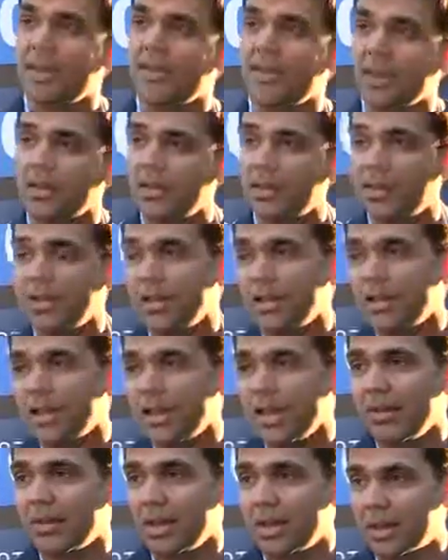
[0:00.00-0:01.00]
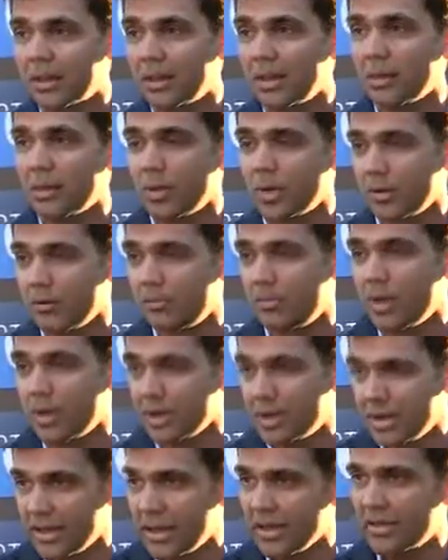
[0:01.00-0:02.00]
that the investment will
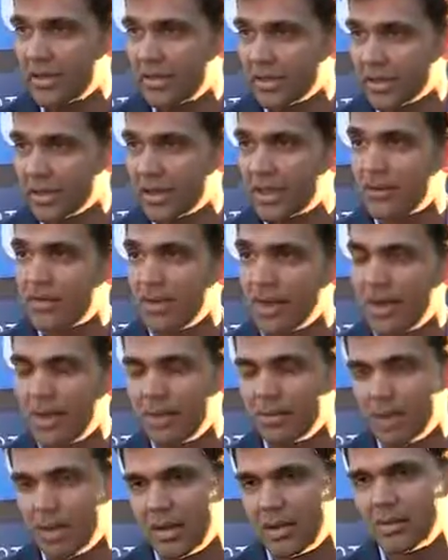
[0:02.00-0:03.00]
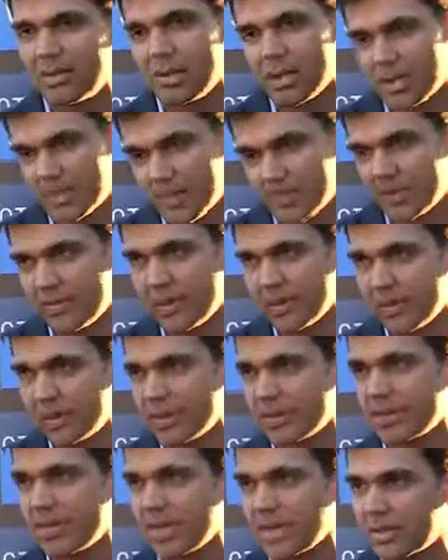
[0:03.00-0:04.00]
partake to achieve that outcome, and a specific
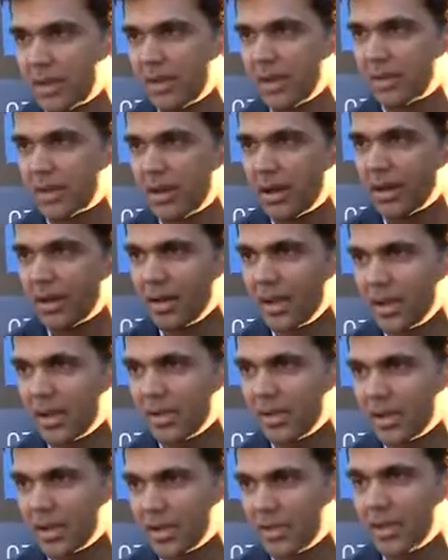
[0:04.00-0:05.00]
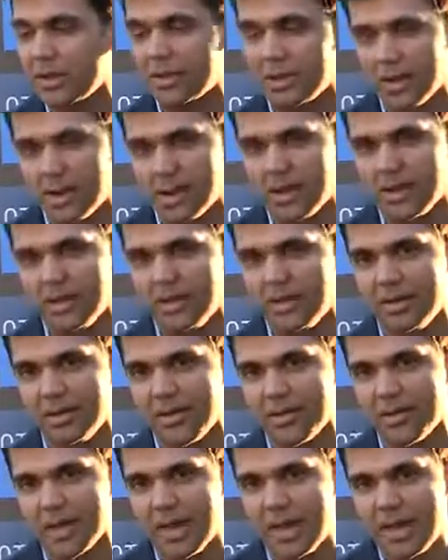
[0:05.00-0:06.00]
return that it's being targeted.
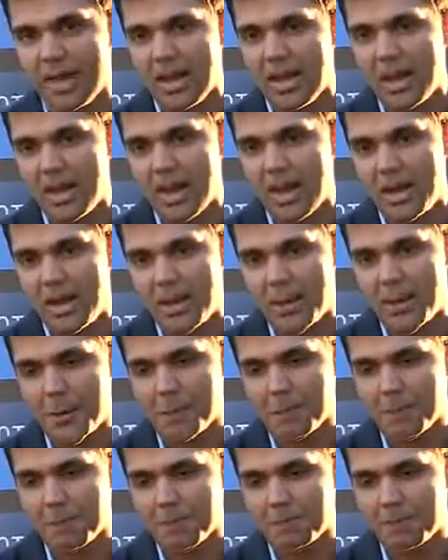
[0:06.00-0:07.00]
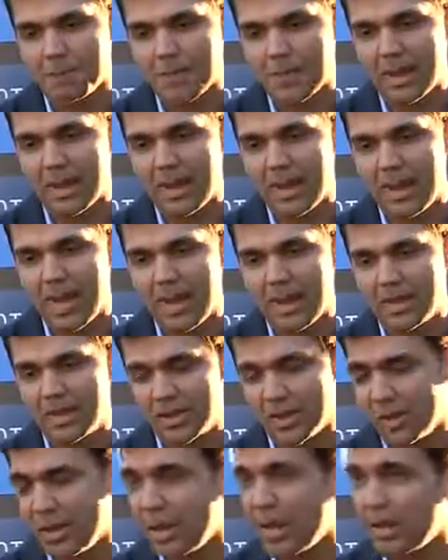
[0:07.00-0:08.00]
And
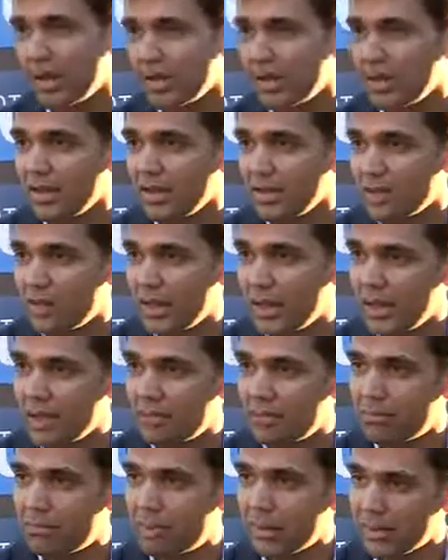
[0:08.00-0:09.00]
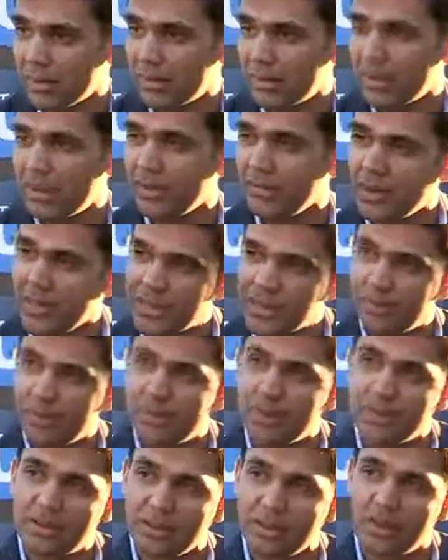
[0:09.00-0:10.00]
so yeah, we build the
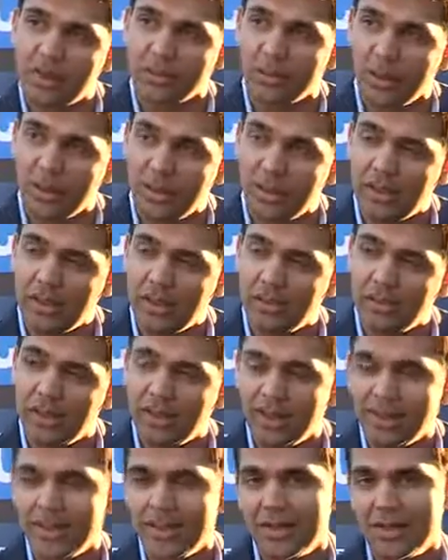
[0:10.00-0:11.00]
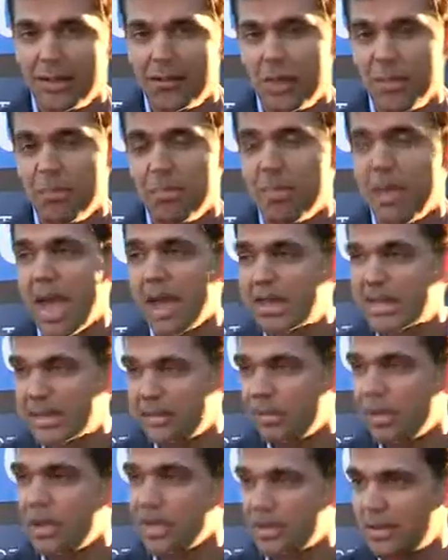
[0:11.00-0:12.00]
investment in such a way that we
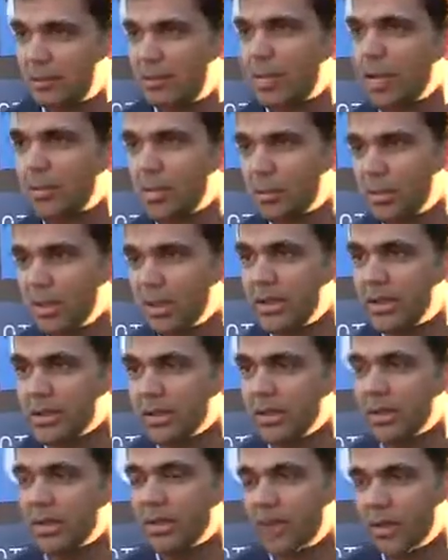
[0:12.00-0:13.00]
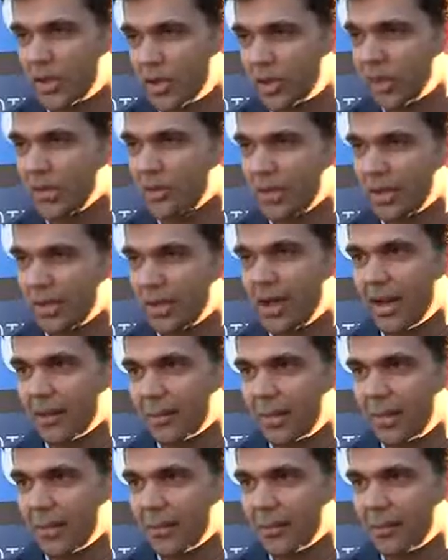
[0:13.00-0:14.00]
maximize the probability of achieving that
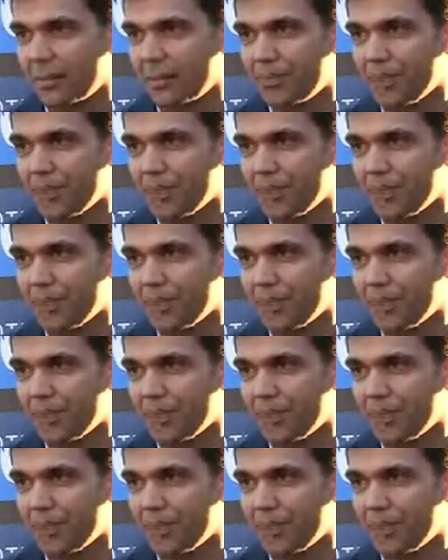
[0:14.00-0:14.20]
outcome.